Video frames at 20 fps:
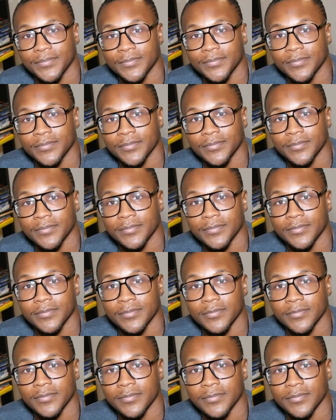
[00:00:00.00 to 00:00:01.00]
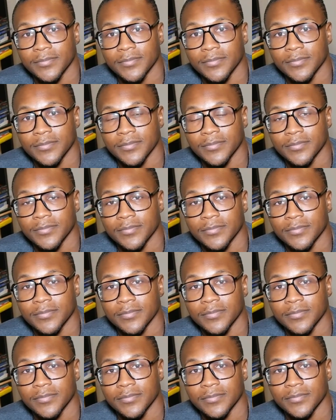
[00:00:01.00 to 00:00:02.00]

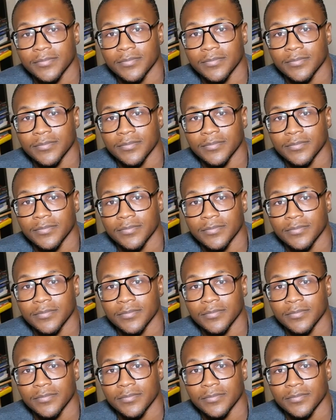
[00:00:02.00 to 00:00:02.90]
No one is speaking in this clip.